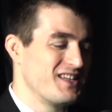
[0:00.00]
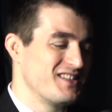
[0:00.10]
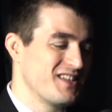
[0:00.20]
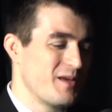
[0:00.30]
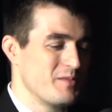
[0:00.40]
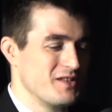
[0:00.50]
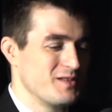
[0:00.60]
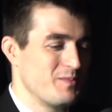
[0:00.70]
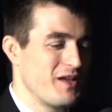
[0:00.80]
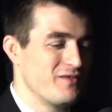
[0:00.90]
excitement is
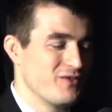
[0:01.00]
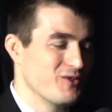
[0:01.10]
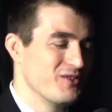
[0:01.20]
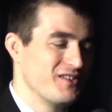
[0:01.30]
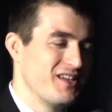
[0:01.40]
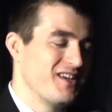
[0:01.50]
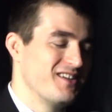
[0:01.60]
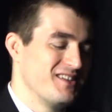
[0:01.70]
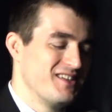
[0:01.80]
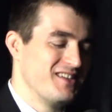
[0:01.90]
painful. Yeah. yeah.
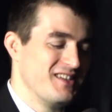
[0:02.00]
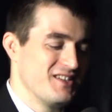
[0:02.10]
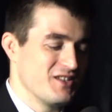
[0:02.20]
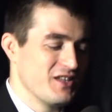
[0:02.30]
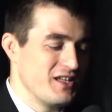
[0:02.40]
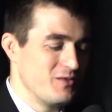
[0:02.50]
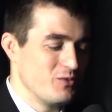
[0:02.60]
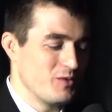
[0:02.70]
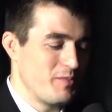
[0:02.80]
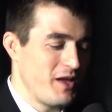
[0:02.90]
it's laden
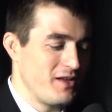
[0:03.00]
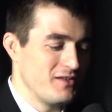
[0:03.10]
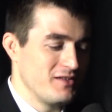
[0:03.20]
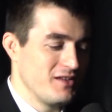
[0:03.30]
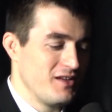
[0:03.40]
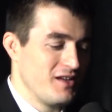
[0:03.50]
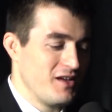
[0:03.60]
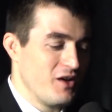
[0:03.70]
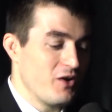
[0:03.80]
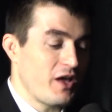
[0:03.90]
with pain.
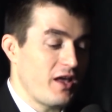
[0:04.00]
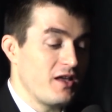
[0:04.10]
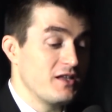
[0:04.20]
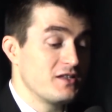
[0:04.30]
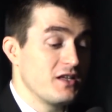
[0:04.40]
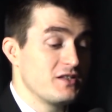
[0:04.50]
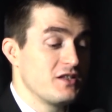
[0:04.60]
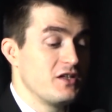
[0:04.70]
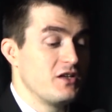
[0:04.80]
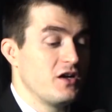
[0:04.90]
Okay, is is
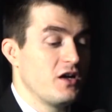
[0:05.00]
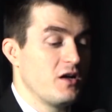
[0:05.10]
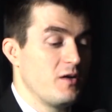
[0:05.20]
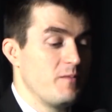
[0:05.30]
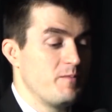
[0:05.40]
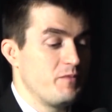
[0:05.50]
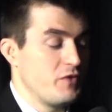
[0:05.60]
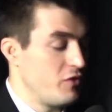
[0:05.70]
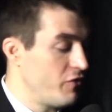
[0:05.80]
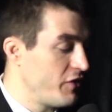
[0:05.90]
there? Um,
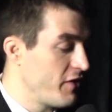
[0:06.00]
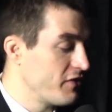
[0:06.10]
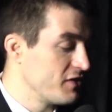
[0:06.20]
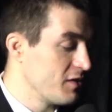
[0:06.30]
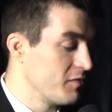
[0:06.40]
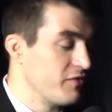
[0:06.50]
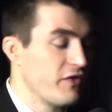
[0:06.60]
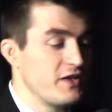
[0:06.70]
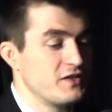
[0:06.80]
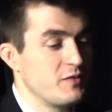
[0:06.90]
you've given some
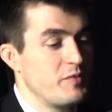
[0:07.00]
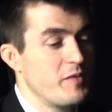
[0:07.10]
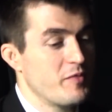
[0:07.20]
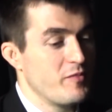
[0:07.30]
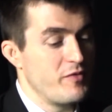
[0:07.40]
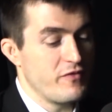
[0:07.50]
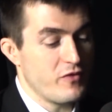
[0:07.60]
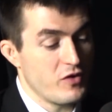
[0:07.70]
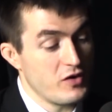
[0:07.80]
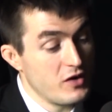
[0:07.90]
advice to people
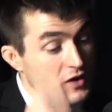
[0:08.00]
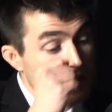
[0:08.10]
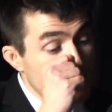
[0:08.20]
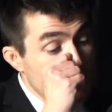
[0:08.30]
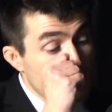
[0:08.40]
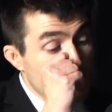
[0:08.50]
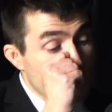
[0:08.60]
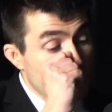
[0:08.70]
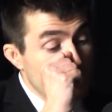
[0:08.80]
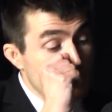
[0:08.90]
before,
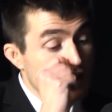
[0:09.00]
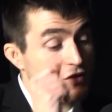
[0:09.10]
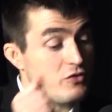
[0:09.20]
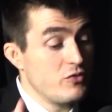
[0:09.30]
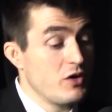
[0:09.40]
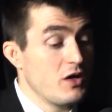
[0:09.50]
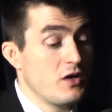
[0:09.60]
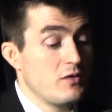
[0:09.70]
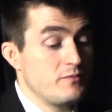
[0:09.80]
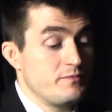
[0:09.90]
but can you?
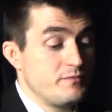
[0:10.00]
Uh,